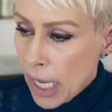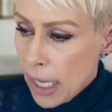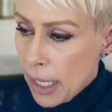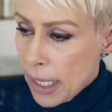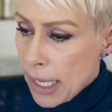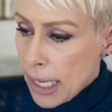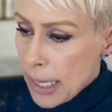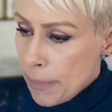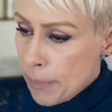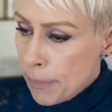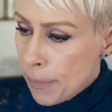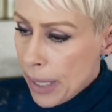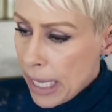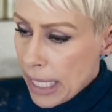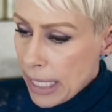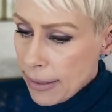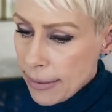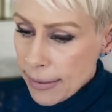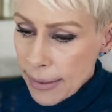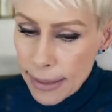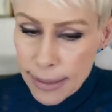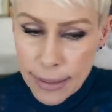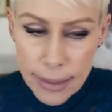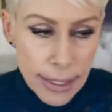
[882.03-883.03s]
he
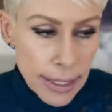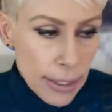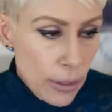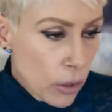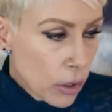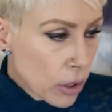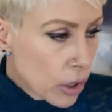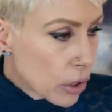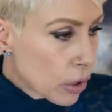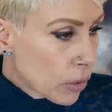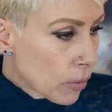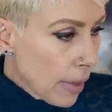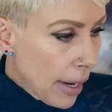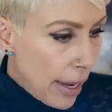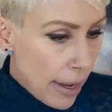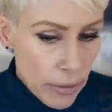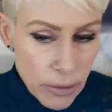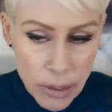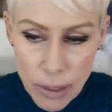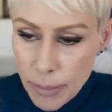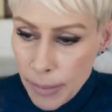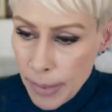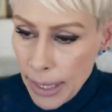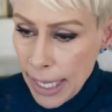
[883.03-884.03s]
basically looked
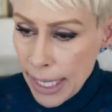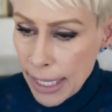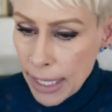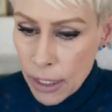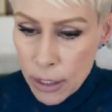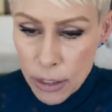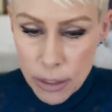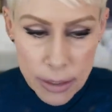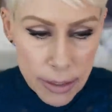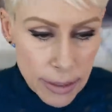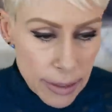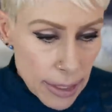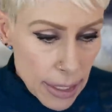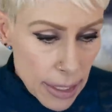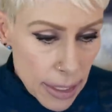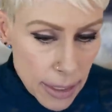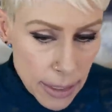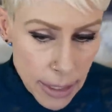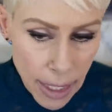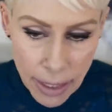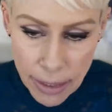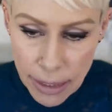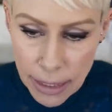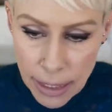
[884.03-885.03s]
around him and could see
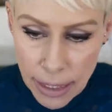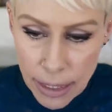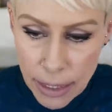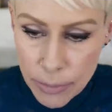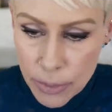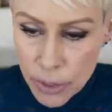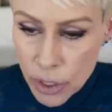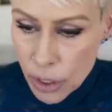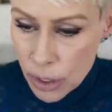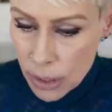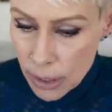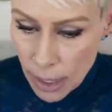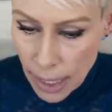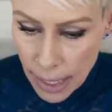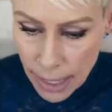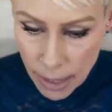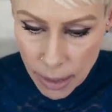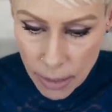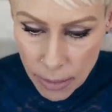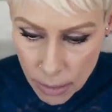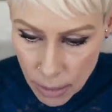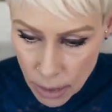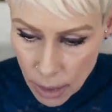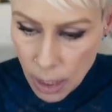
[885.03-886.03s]
nothing. It was just
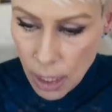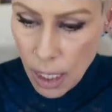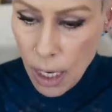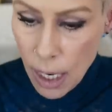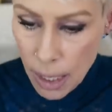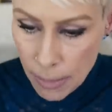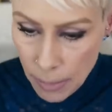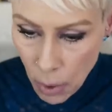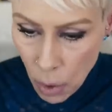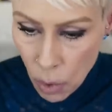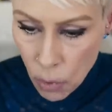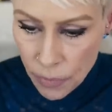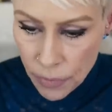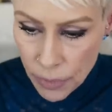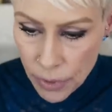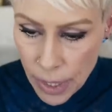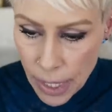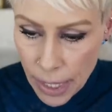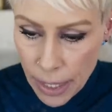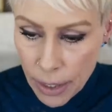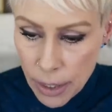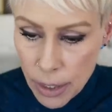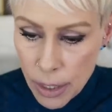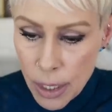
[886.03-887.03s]
like, I'm over
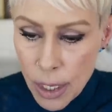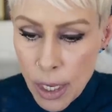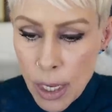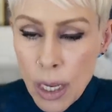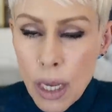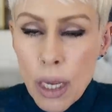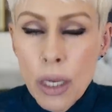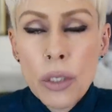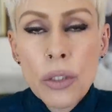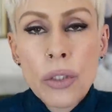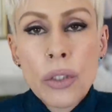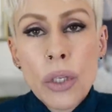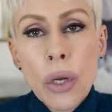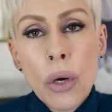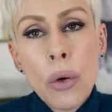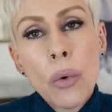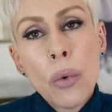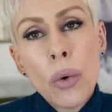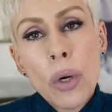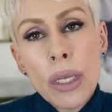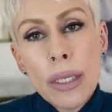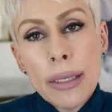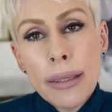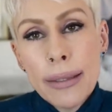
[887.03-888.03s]
there.
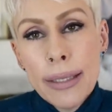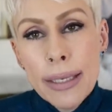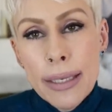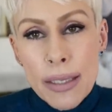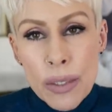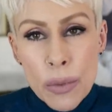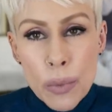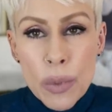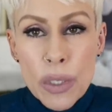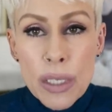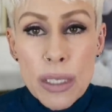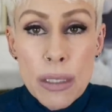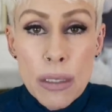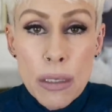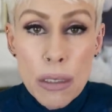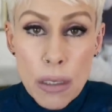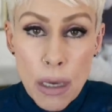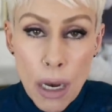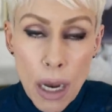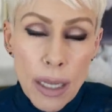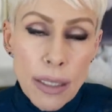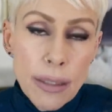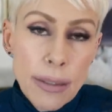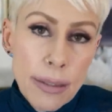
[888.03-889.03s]
So this was
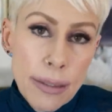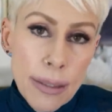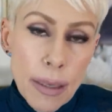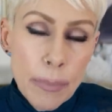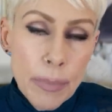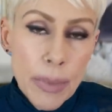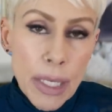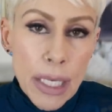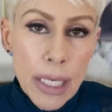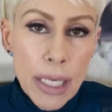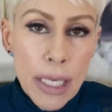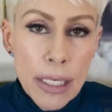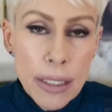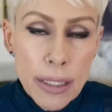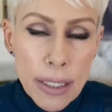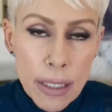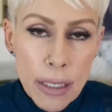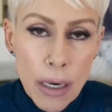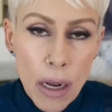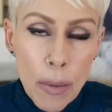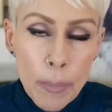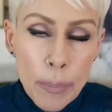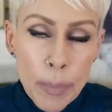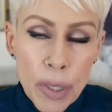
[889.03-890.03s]
not something he
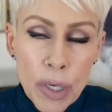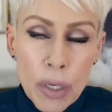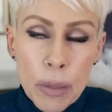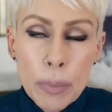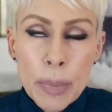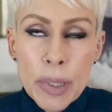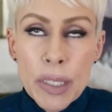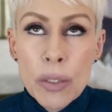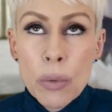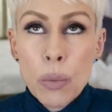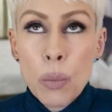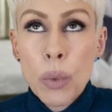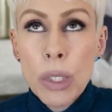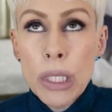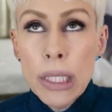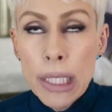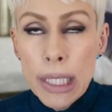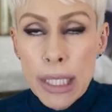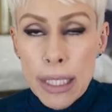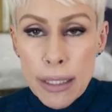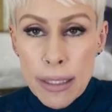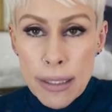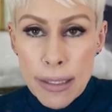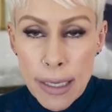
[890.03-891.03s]
did on purpose, with
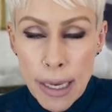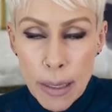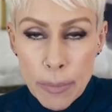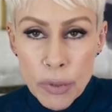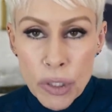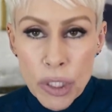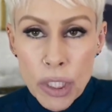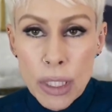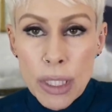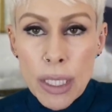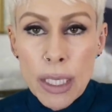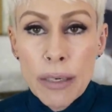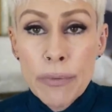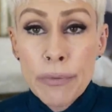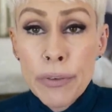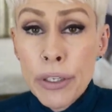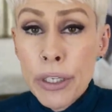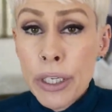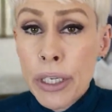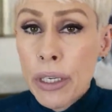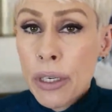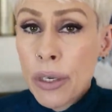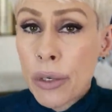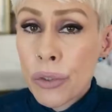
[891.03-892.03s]
the exception that if
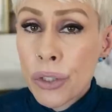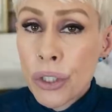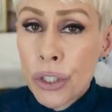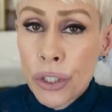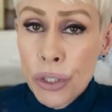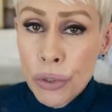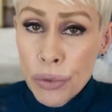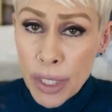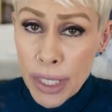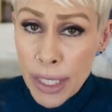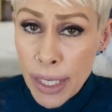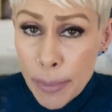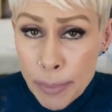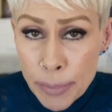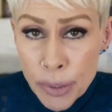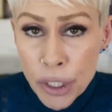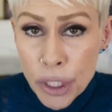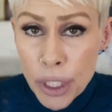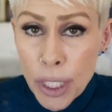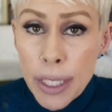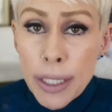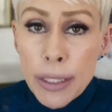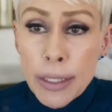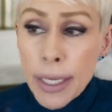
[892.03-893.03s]
you're going to go shooting up
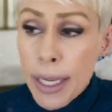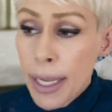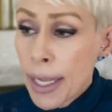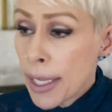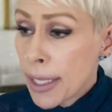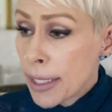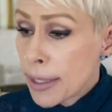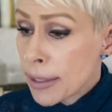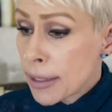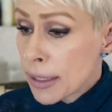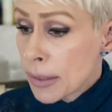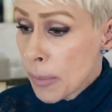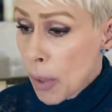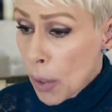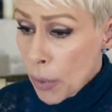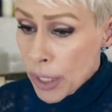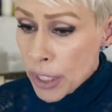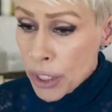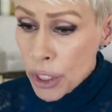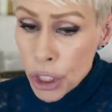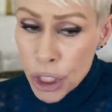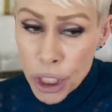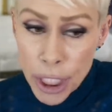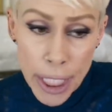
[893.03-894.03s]
shit and
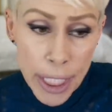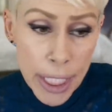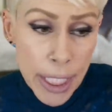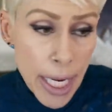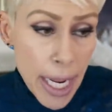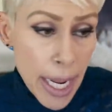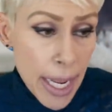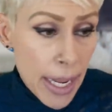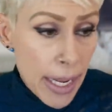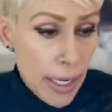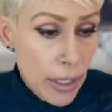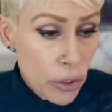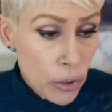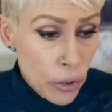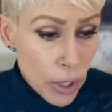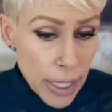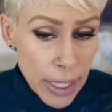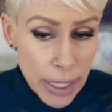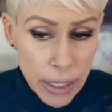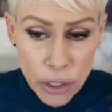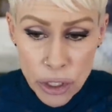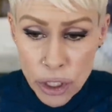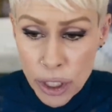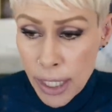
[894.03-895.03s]
smoking shit and
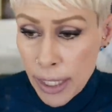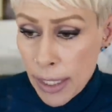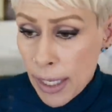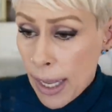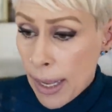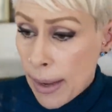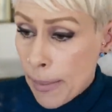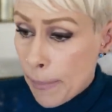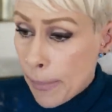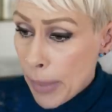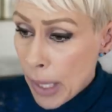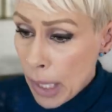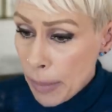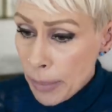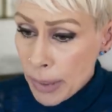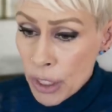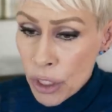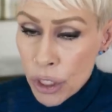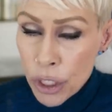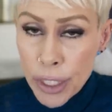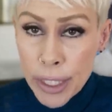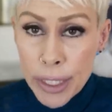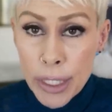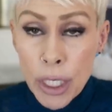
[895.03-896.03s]
drinking shit and
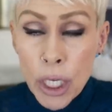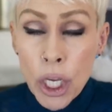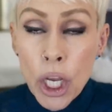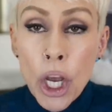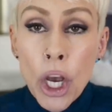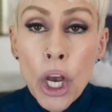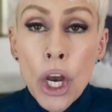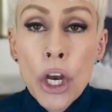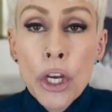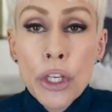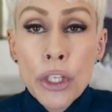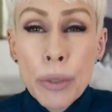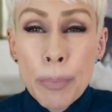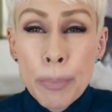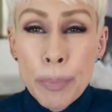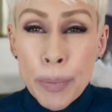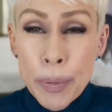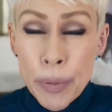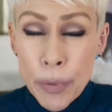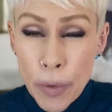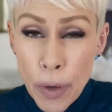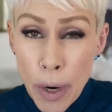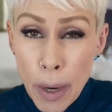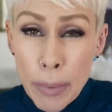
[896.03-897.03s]
popping shit, you're
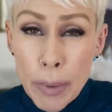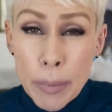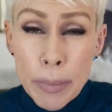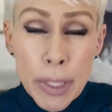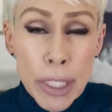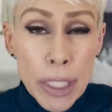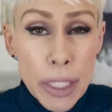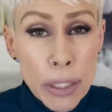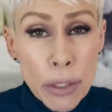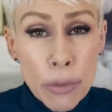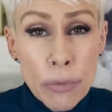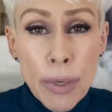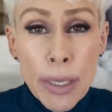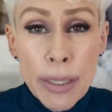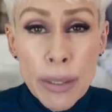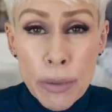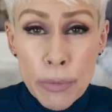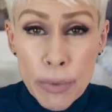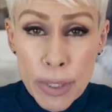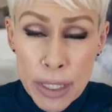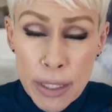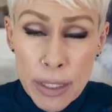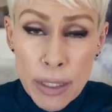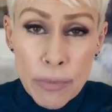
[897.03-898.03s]
probably going to run
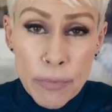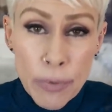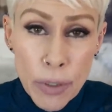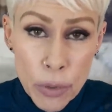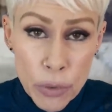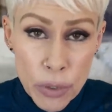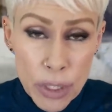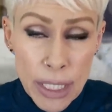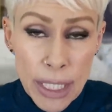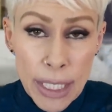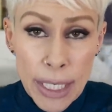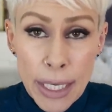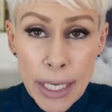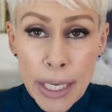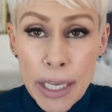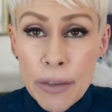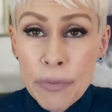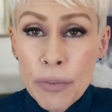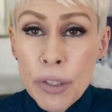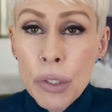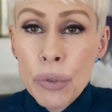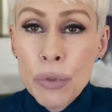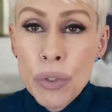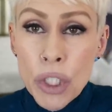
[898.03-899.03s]
the risk of ODing.
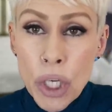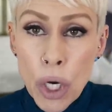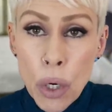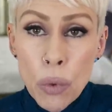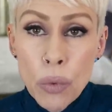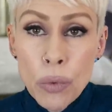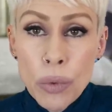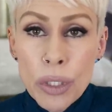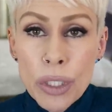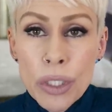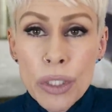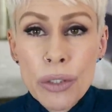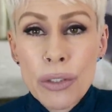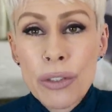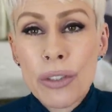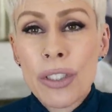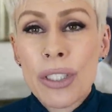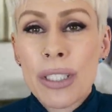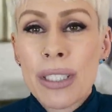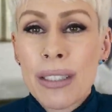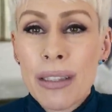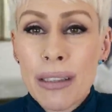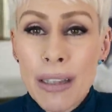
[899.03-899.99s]
If you don't, you're just